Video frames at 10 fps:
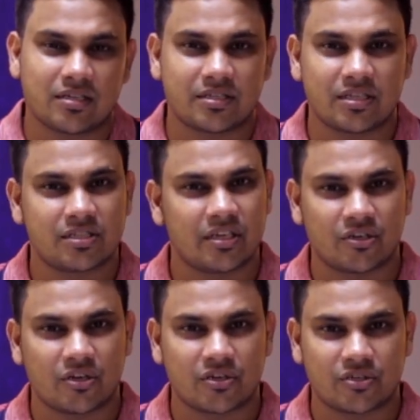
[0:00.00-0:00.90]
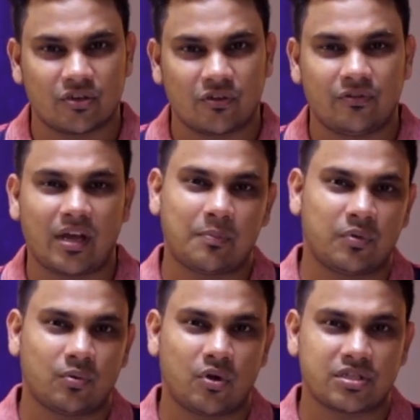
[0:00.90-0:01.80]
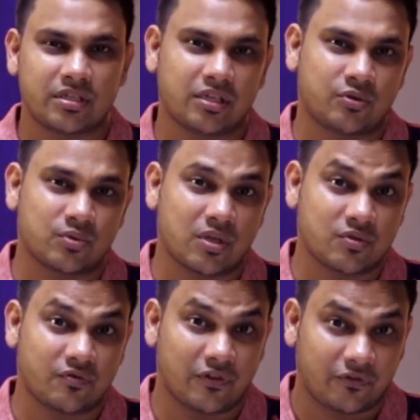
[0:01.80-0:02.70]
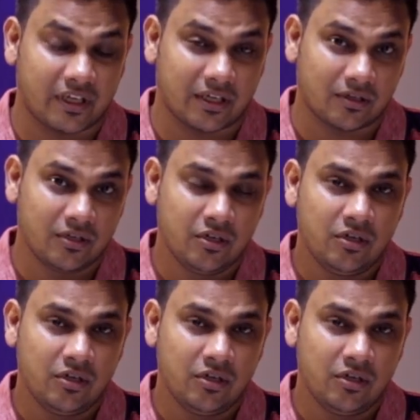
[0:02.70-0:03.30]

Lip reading: since the introduction of Apple Watch in the 2015.